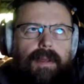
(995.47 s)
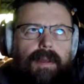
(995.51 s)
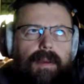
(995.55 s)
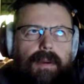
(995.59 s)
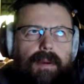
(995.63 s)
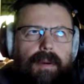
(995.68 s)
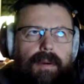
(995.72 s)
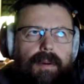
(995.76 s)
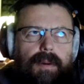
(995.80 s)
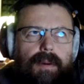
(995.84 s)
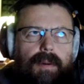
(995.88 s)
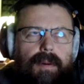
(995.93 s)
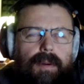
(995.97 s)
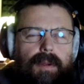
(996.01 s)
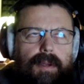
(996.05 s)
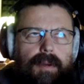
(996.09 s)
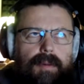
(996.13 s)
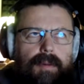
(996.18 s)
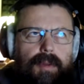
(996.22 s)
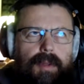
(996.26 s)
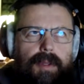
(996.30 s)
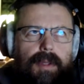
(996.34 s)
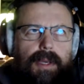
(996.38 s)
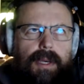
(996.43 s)
who
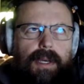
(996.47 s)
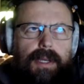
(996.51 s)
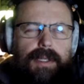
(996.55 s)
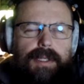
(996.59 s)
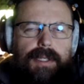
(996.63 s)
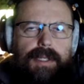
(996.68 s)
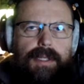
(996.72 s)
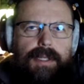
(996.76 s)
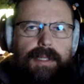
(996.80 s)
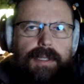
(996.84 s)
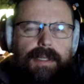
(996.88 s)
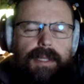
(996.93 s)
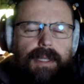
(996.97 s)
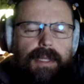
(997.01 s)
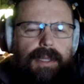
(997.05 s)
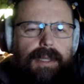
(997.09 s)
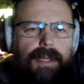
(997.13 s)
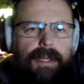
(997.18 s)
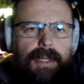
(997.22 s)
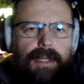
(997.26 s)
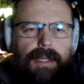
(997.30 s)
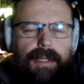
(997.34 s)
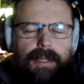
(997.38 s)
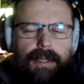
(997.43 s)
you would guess
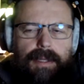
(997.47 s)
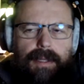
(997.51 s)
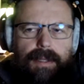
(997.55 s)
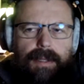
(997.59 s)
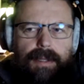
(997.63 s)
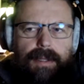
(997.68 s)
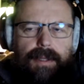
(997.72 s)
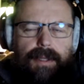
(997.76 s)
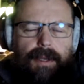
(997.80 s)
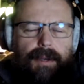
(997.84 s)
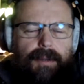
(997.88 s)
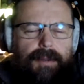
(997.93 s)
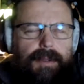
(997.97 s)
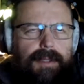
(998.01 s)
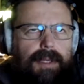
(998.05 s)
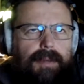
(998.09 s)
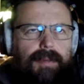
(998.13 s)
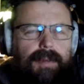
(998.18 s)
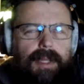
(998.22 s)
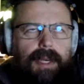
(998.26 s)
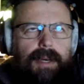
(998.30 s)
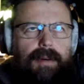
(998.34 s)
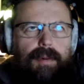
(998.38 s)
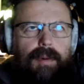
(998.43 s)
don't
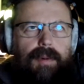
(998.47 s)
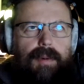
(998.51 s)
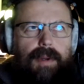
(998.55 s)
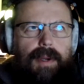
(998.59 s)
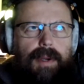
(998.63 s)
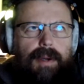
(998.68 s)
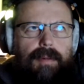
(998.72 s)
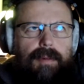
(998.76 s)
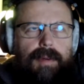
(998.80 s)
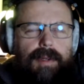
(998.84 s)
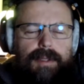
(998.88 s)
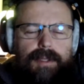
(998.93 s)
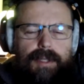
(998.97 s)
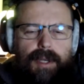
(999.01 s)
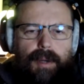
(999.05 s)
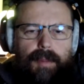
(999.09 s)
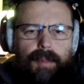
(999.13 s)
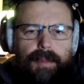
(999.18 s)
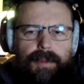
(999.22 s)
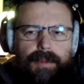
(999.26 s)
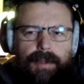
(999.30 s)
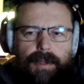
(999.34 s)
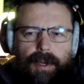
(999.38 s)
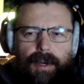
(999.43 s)
even have a
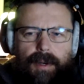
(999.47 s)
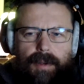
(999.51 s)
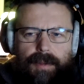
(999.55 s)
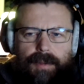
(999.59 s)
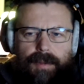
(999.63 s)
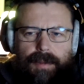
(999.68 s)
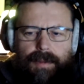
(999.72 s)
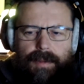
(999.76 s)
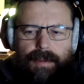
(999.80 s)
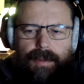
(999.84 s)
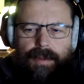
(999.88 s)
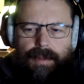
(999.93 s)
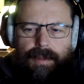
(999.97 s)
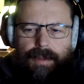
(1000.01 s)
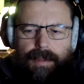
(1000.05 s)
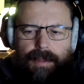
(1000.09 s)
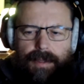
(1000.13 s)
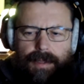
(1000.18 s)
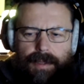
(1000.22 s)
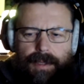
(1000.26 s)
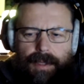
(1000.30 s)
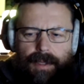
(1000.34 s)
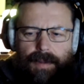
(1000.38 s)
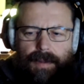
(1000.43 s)
job to go to,
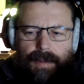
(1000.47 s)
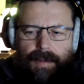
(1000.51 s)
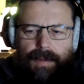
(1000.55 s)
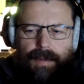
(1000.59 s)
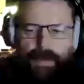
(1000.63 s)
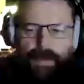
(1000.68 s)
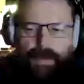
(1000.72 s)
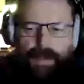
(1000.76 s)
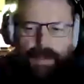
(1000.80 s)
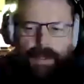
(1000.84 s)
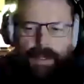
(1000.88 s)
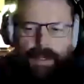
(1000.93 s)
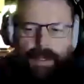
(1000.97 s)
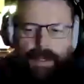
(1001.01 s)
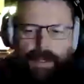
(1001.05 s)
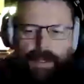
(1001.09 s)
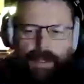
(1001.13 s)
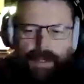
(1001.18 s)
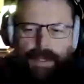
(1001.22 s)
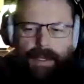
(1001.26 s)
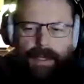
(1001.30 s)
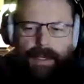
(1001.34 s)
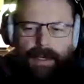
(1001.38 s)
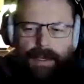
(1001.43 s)
you know.
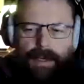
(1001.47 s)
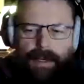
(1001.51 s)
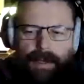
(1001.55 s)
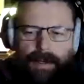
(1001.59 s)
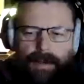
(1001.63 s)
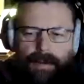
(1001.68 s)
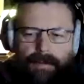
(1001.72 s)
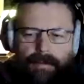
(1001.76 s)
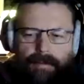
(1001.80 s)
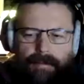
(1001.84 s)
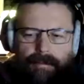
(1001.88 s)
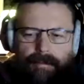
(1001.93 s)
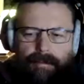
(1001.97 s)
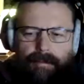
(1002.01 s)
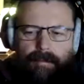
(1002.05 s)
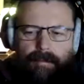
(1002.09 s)
Um,